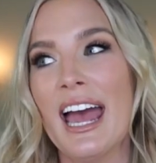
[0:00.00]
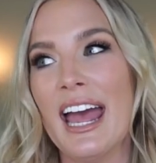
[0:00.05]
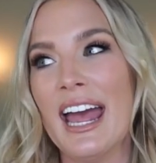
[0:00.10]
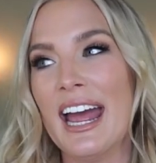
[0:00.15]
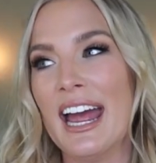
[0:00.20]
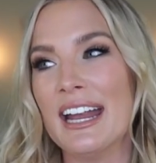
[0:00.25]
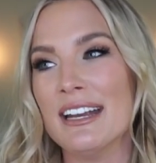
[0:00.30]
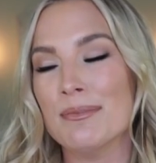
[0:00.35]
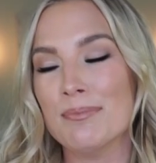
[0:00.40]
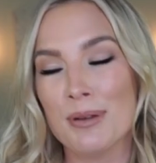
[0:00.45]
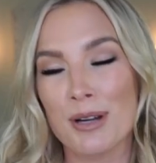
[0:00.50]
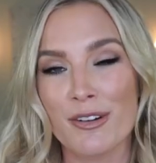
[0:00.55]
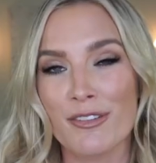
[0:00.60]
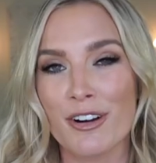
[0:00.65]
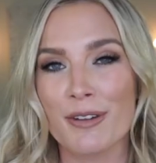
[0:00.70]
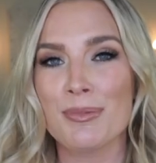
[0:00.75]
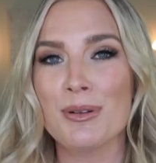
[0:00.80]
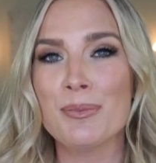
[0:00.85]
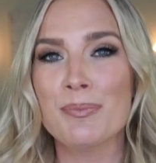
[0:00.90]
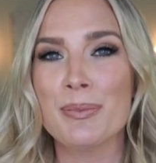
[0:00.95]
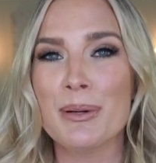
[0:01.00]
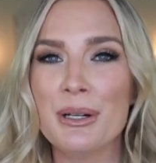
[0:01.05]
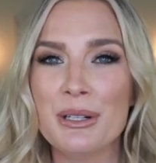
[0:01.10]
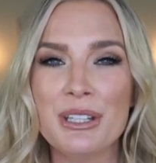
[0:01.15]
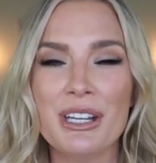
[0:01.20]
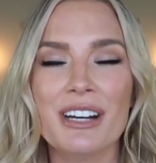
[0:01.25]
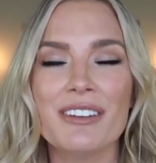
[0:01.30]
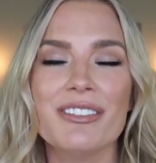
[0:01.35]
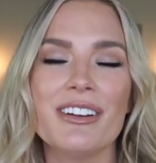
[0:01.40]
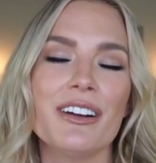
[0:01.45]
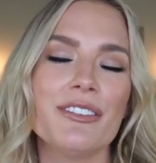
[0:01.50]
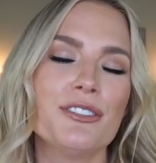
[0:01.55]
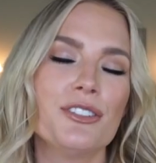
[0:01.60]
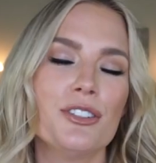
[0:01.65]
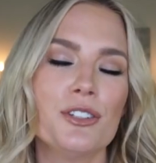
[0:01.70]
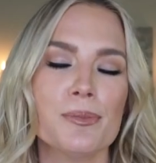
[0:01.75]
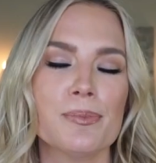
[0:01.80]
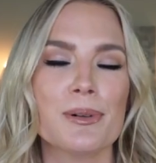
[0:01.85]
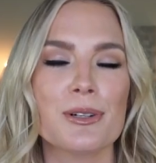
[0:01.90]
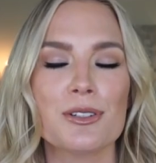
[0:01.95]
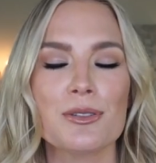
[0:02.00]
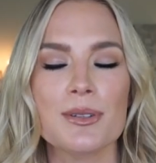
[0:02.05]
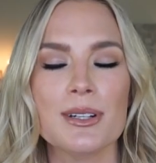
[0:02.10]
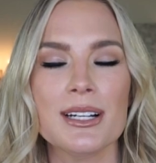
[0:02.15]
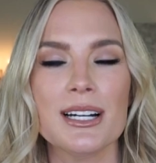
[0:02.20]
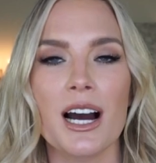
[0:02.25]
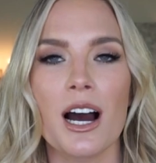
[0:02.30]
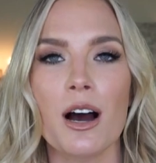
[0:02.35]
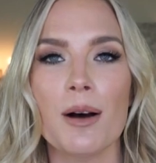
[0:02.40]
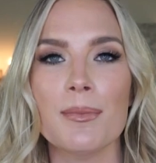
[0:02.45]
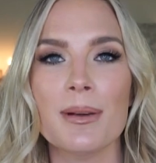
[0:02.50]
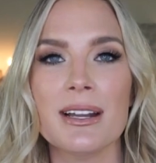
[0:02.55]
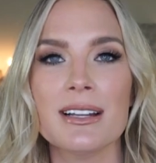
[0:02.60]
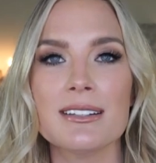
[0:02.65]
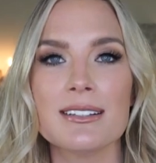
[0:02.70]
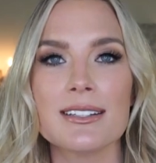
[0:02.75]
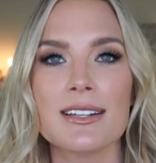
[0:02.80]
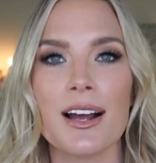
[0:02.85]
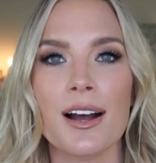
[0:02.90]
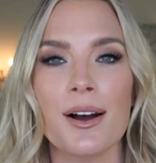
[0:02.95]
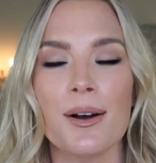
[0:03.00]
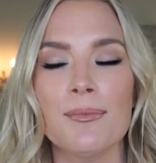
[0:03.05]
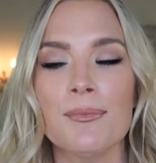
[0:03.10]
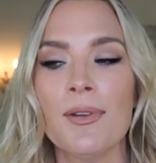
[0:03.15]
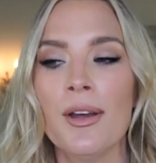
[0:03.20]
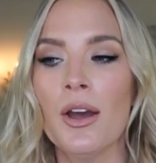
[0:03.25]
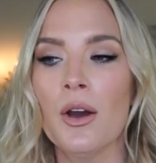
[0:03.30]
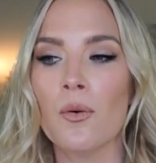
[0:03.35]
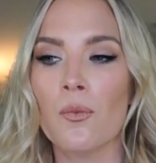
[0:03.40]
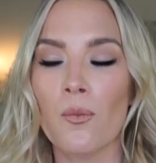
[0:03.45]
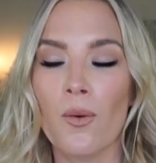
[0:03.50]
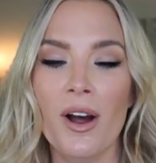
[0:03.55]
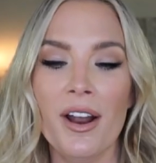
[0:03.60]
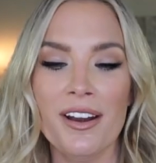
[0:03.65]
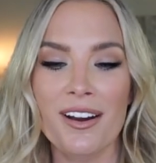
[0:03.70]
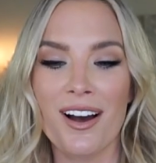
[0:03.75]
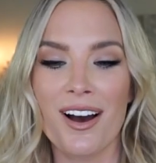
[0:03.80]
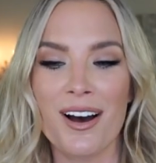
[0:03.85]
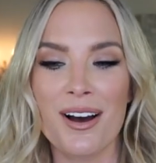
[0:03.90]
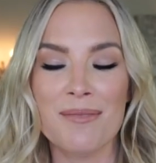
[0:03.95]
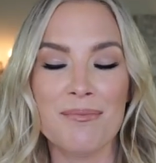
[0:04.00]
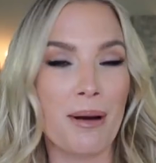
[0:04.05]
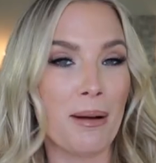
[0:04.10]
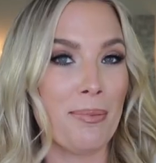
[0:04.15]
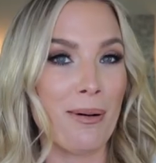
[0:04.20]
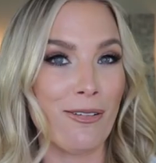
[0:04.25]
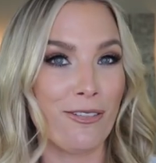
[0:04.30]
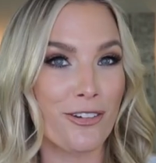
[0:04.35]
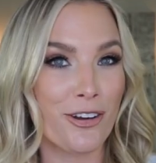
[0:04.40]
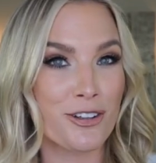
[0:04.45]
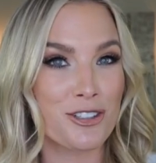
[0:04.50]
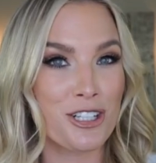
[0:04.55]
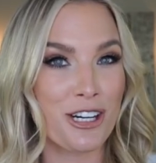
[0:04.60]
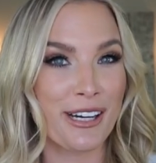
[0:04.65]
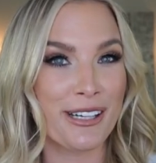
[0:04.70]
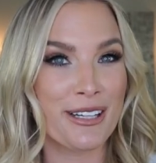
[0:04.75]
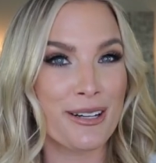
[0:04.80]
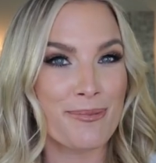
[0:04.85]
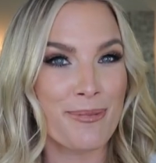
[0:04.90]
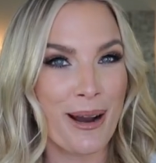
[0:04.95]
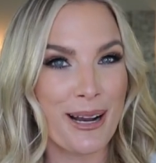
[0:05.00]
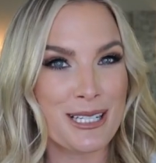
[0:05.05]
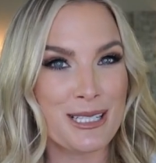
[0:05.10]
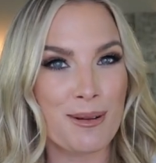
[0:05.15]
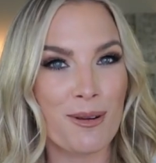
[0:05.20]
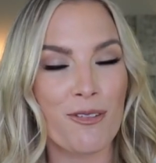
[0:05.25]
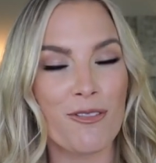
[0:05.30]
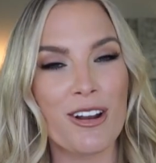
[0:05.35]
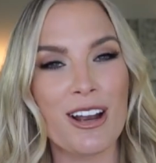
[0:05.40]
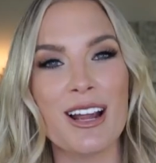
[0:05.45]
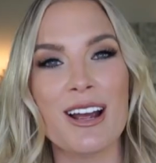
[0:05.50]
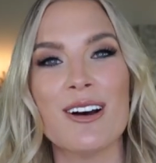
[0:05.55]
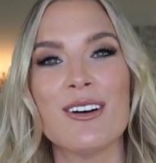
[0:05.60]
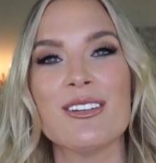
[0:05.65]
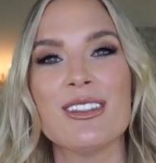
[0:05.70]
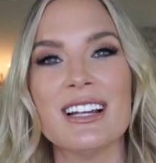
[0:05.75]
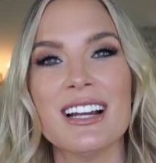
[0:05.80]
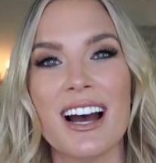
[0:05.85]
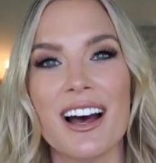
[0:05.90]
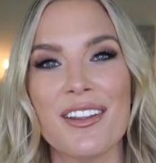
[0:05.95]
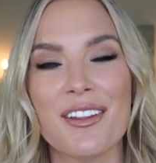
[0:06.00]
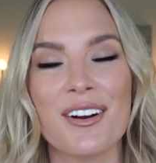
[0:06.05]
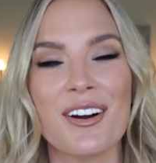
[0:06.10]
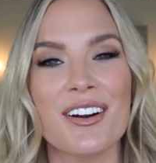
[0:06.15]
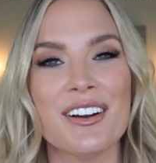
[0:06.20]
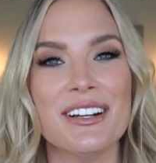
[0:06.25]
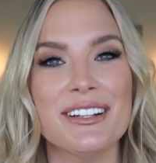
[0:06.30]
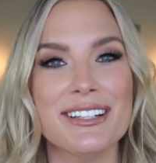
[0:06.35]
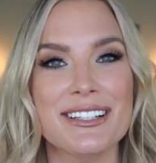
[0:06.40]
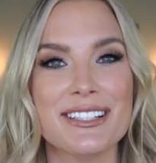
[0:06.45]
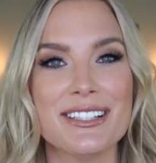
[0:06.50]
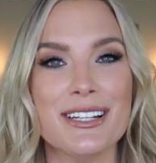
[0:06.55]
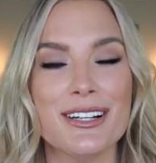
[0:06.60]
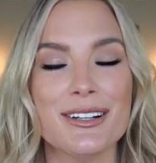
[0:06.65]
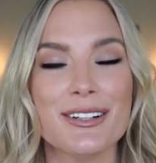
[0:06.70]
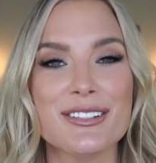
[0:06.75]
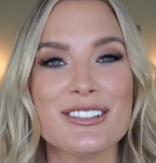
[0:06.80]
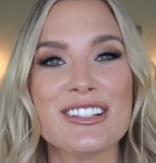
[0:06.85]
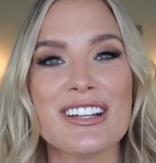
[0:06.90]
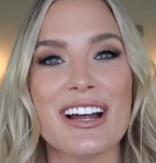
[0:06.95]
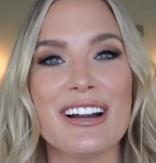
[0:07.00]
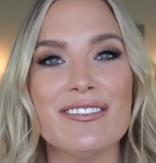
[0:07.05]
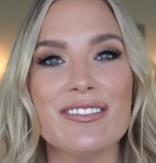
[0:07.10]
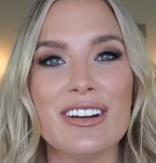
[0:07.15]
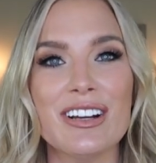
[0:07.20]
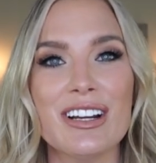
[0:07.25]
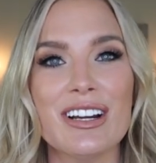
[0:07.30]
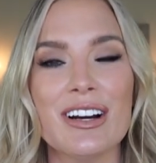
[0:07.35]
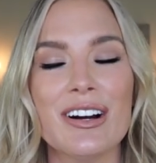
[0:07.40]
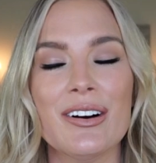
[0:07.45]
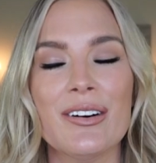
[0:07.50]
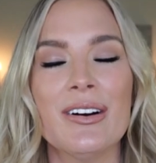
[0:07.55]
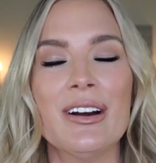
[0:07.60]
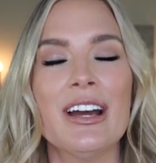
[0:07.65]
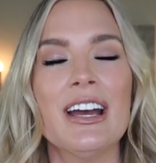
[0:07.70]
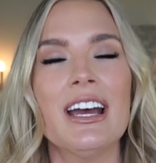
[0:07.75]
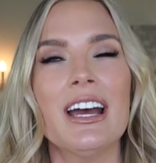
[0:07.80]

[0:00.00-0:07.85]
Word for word: and PureVerb, you both have left super sweet comments. Um, one on my buffalo chicken dip recipe video, the other on a Disney Cruise Line video.